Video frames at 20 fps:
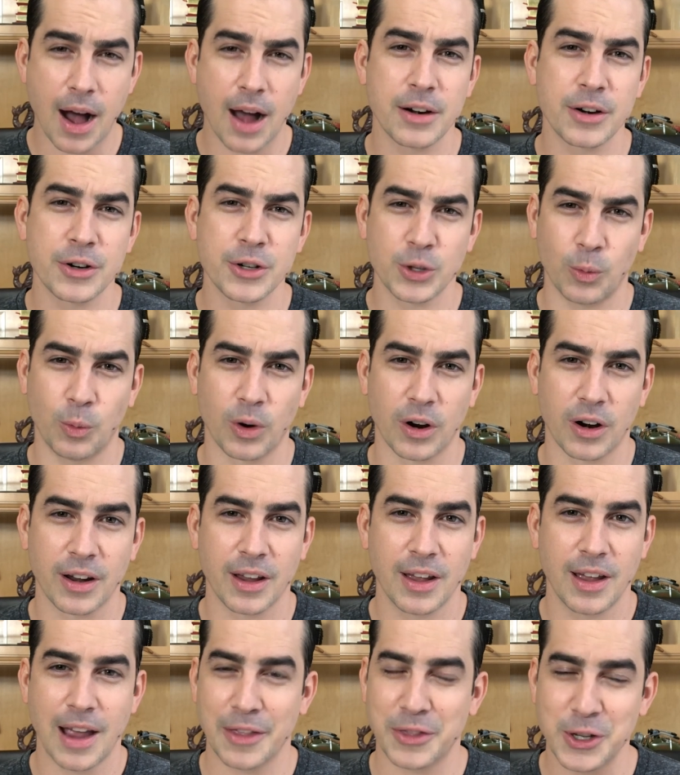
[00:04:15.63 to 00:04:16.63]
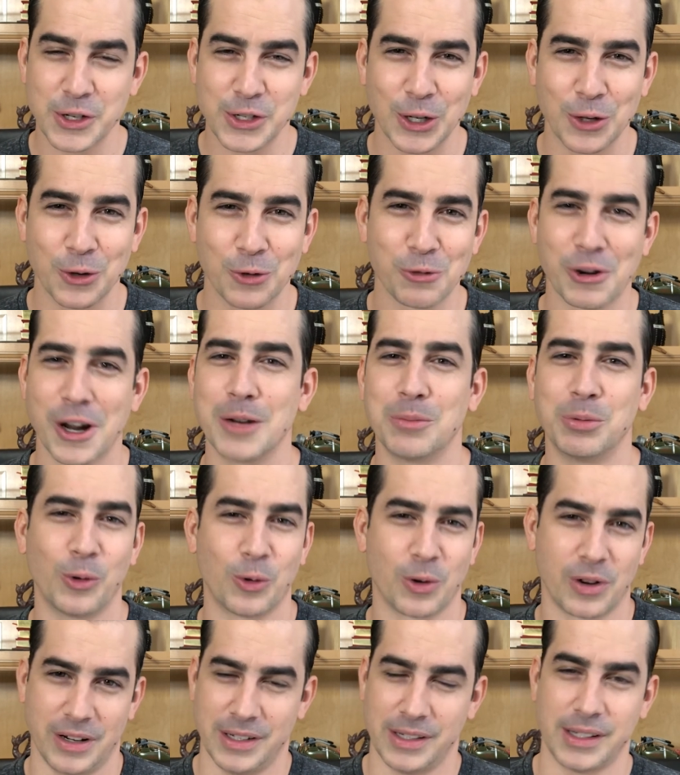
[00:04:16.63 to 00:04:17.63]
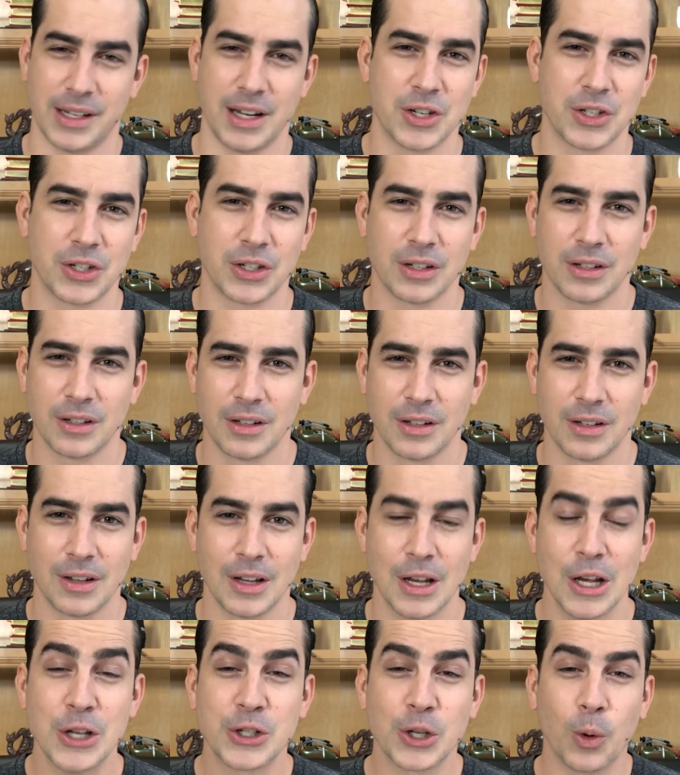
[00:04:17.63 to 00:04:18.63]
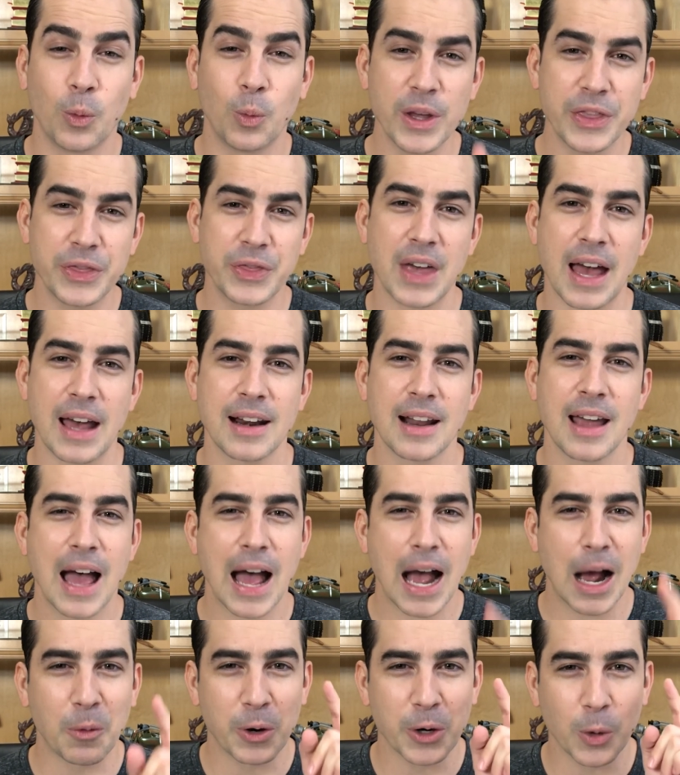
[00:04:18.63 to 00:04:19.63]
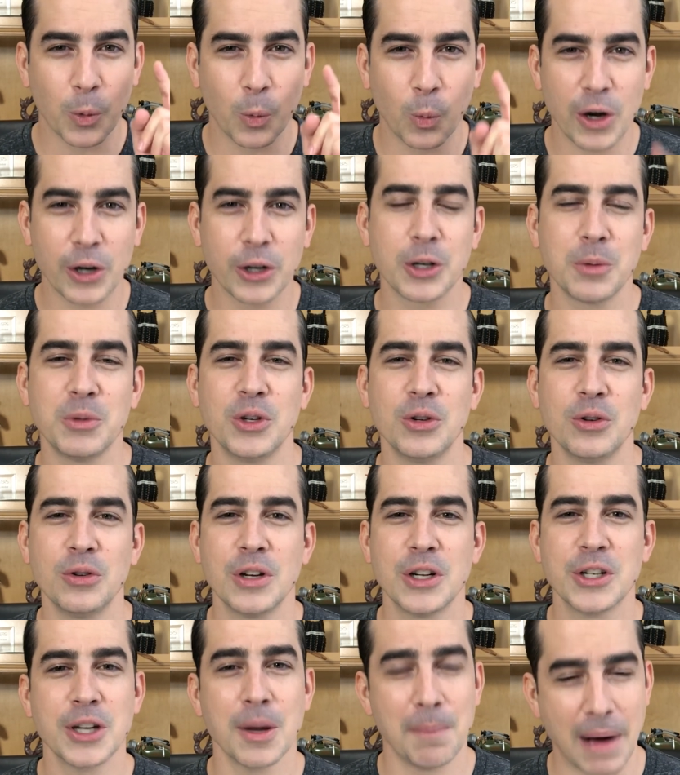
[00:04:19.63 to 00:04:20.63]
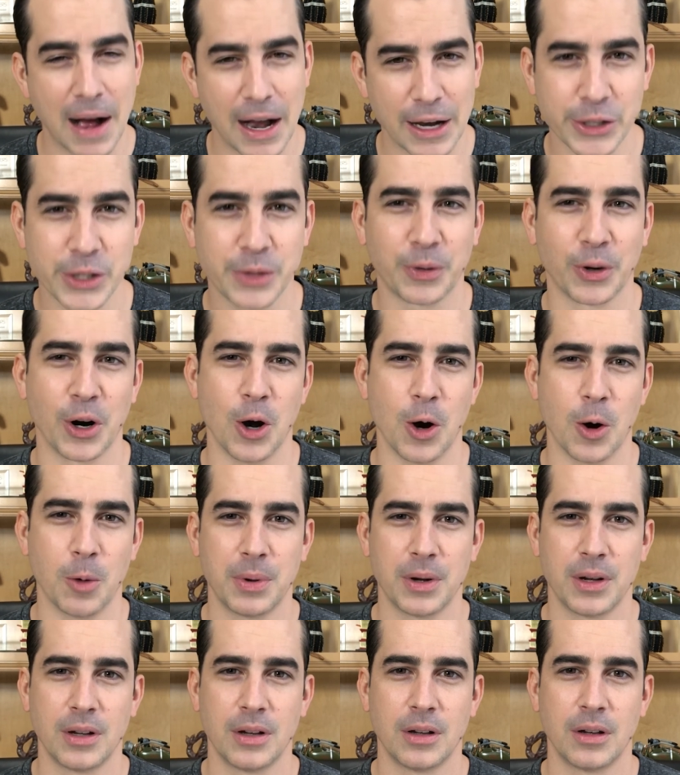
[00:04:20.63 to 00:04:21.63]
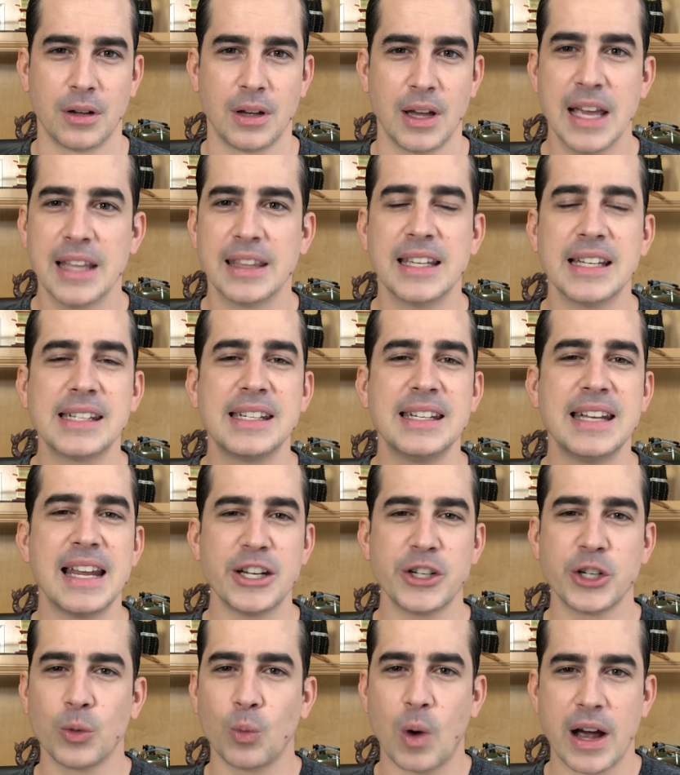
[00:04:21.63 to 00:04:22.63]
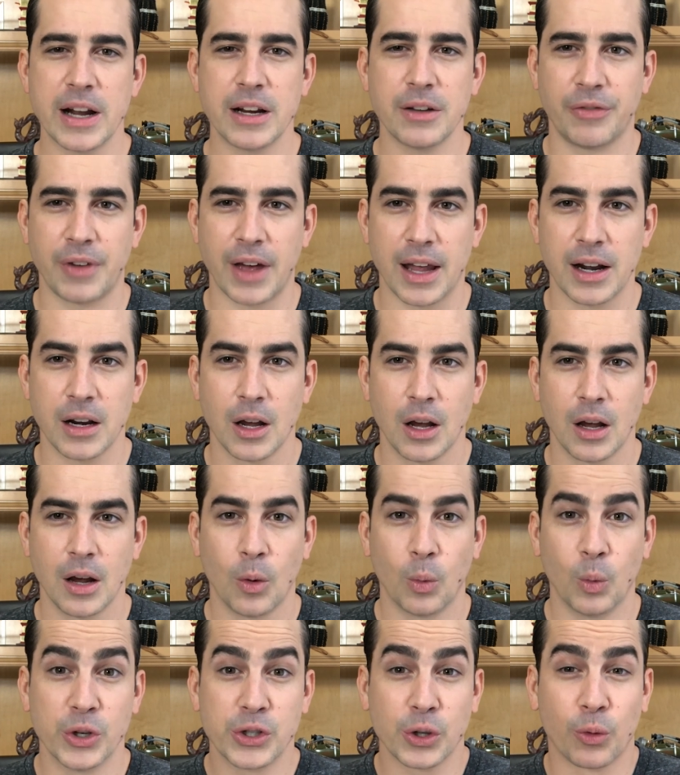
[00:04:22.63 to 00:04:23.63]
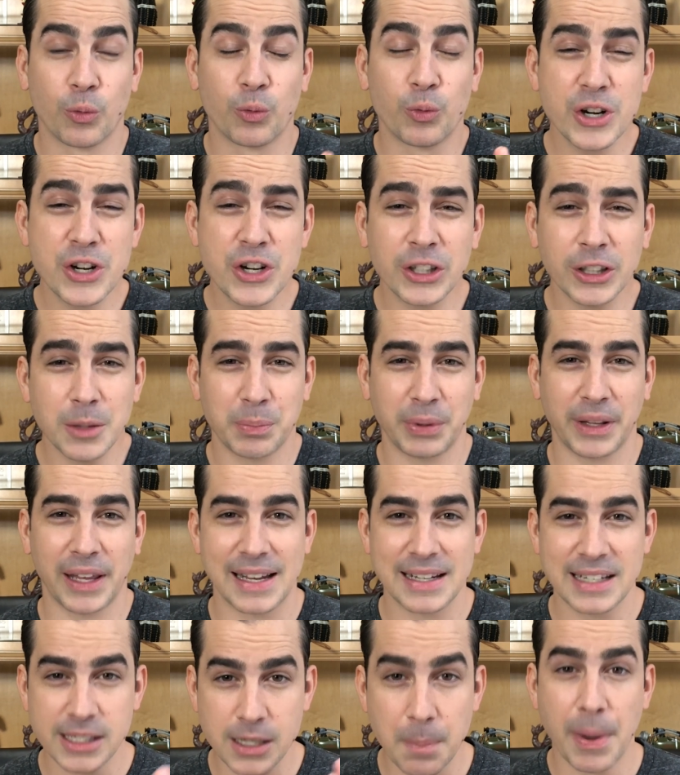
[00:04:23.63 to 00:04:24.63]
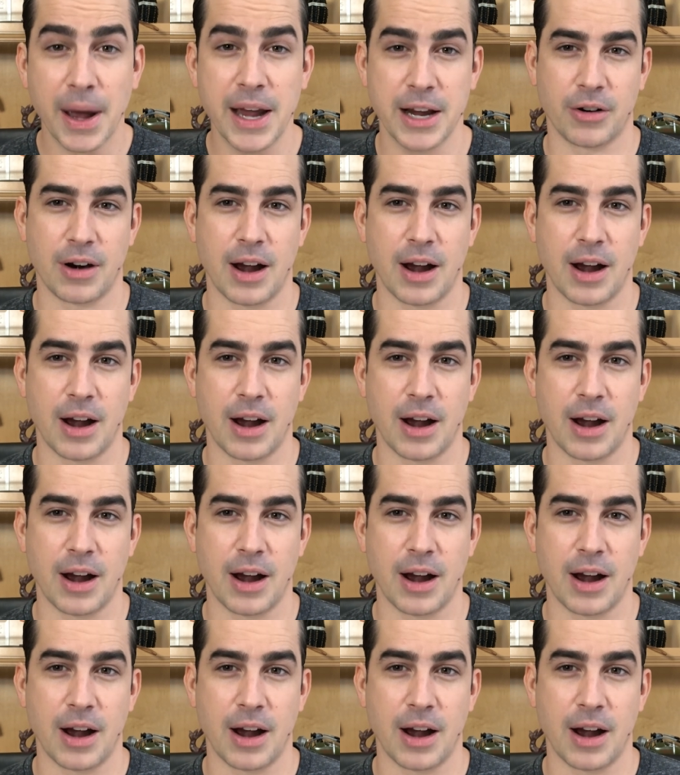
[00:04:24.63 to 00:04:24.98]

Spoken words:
honored to work at this incredible organization. So with that, I want to welcome you to Miles for Hope. This nationwide event was originally planned as a bike